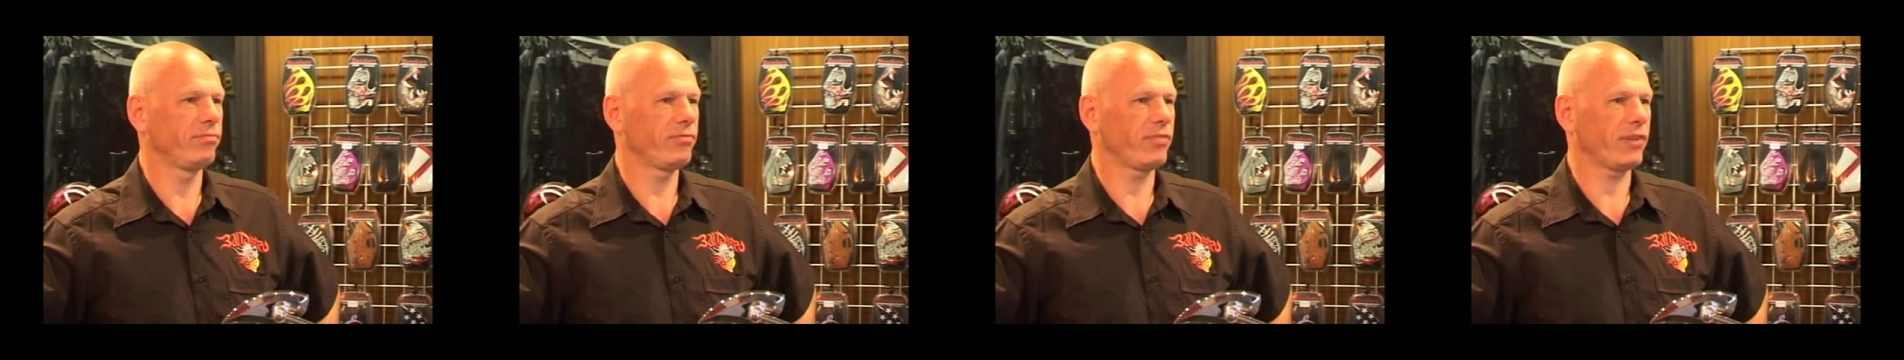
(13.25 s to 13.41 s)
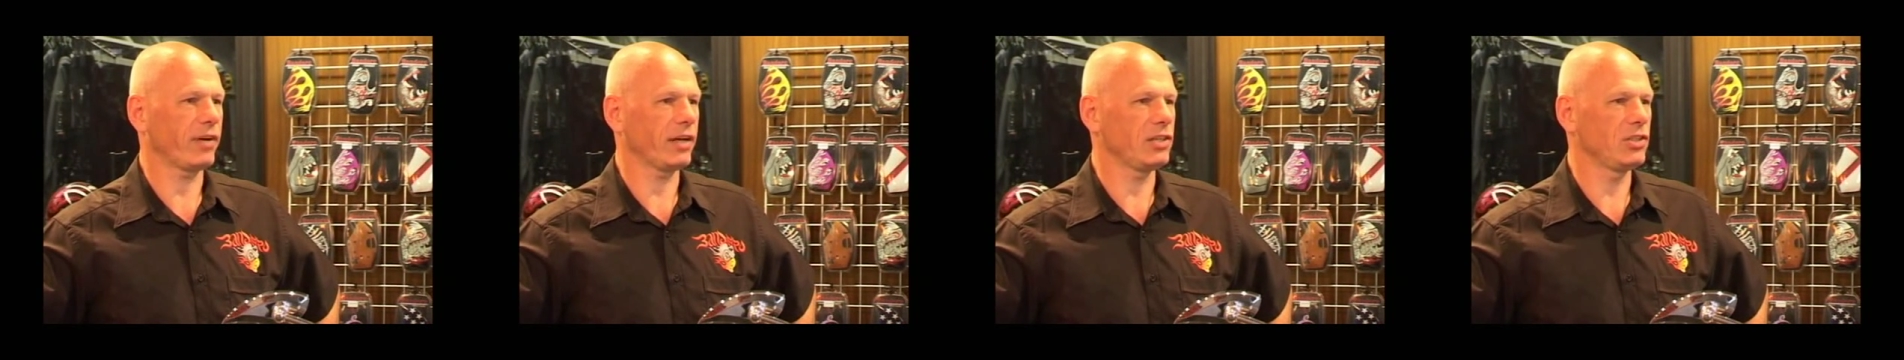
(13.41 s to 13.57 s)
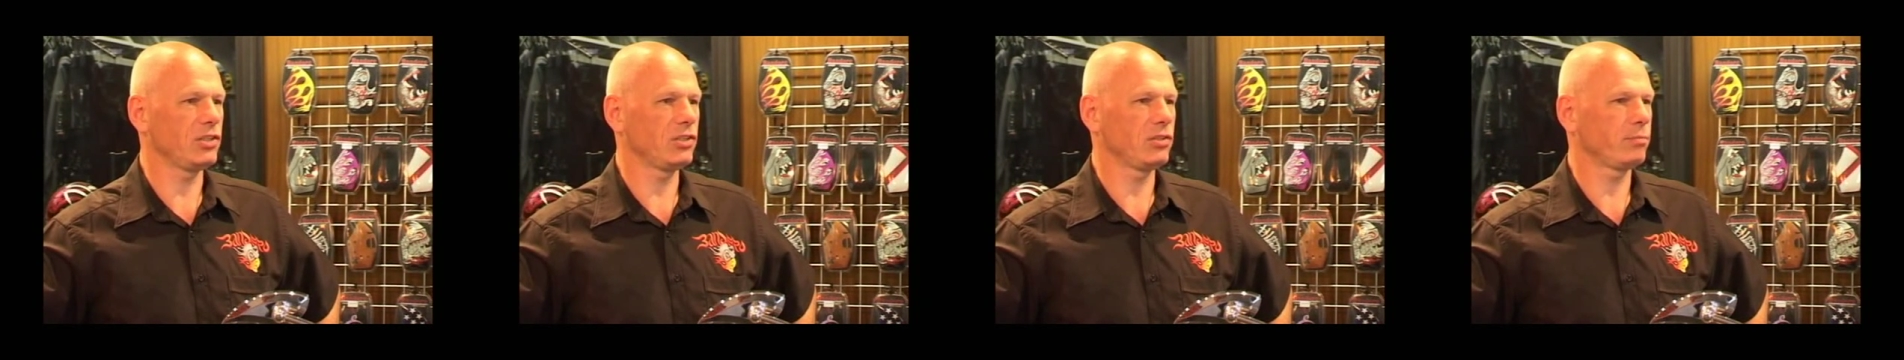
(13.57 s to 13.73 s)

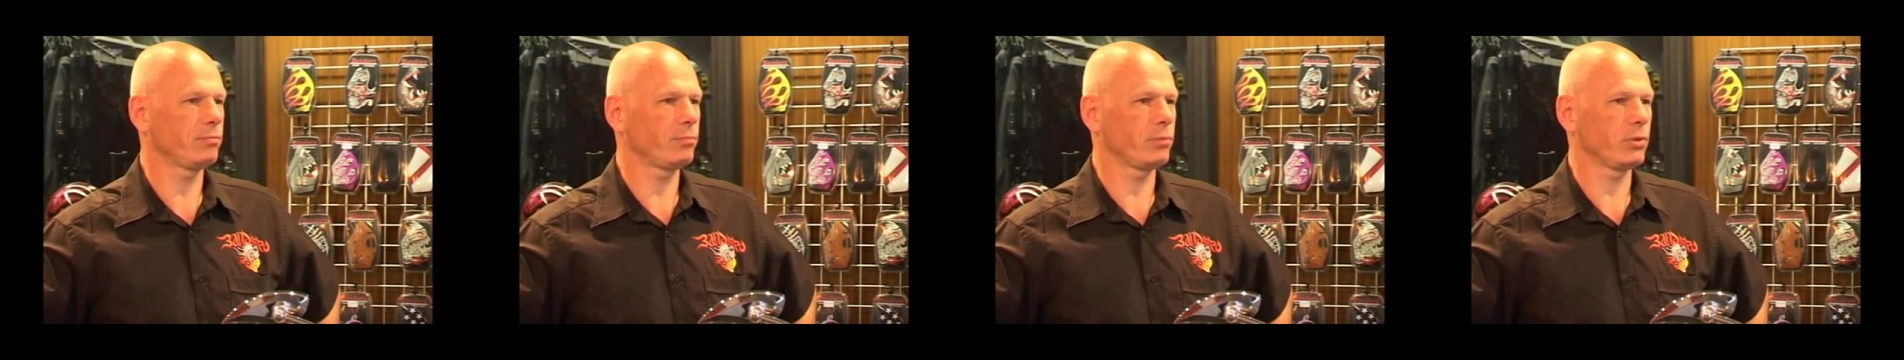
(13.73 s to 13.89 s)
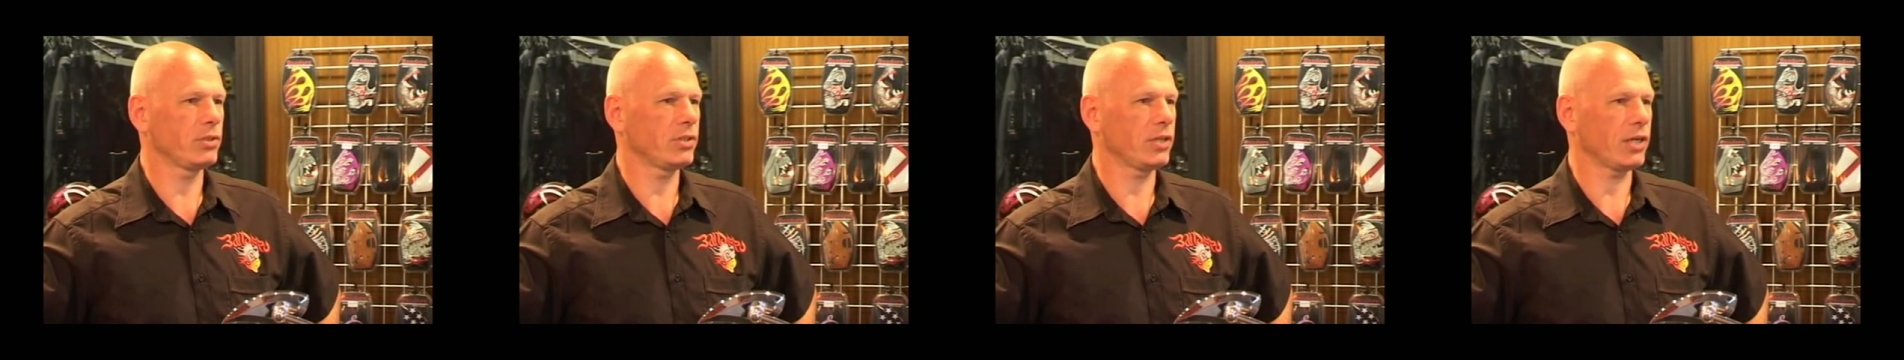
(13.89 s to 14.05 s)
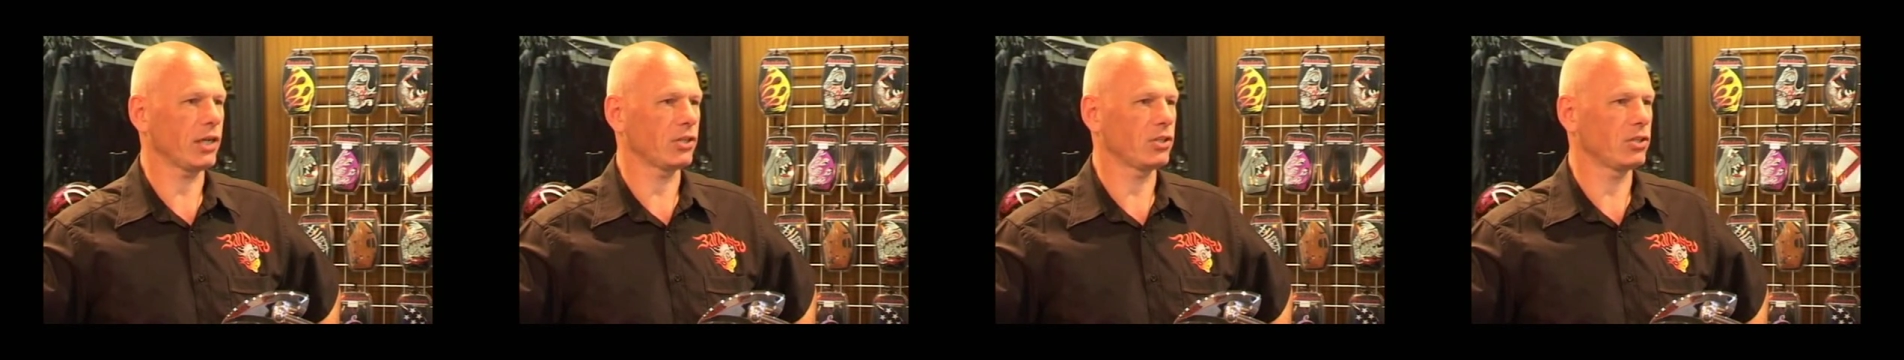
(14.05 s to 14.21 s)
face
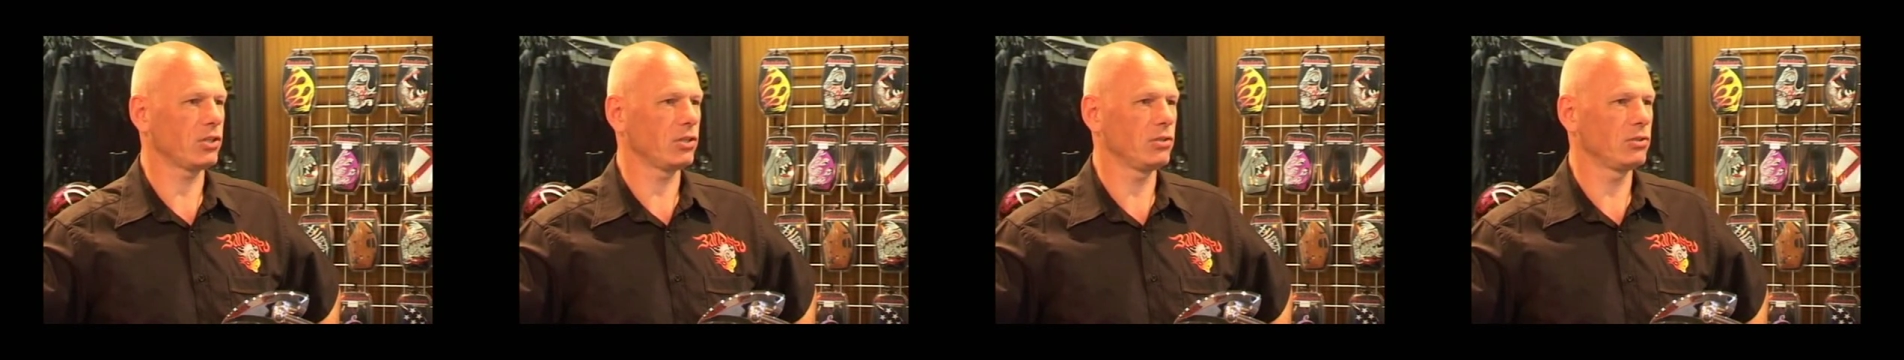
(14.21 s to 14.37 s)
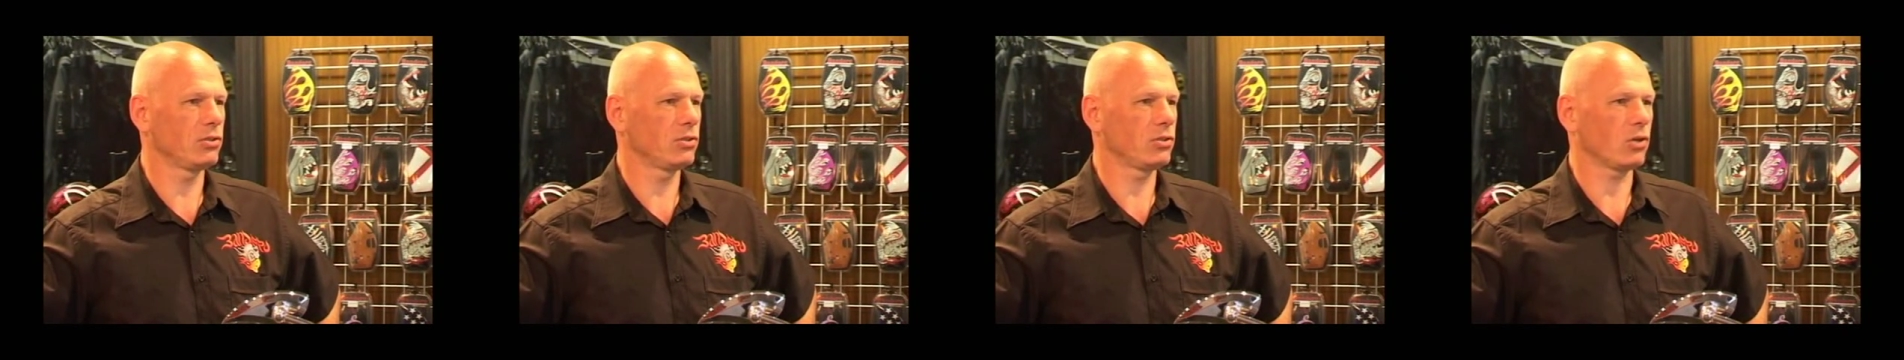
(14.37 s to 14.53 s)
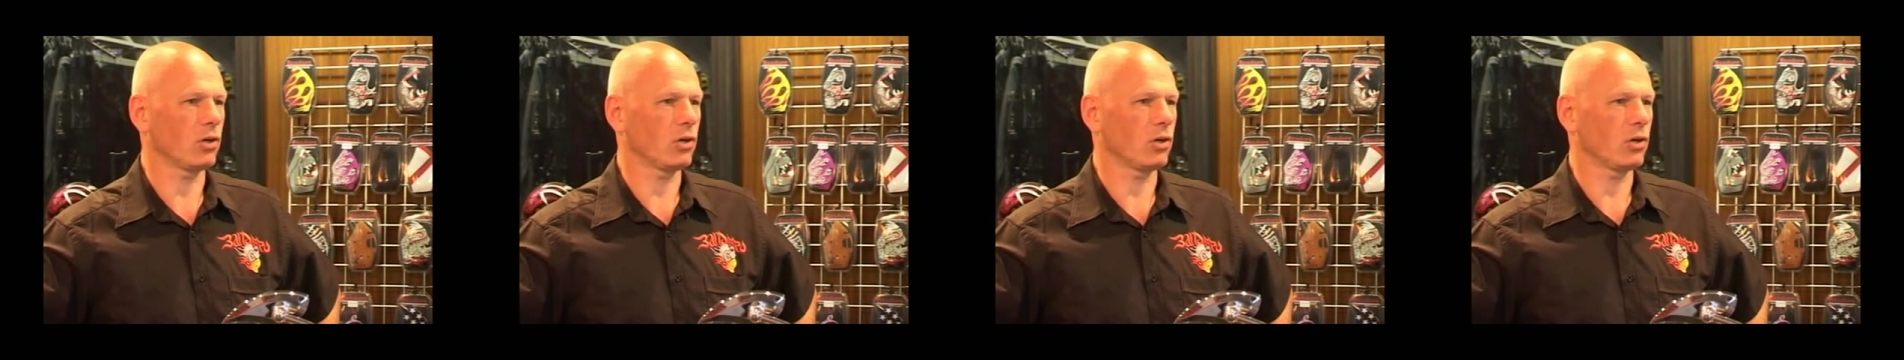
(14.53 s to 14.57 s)
protection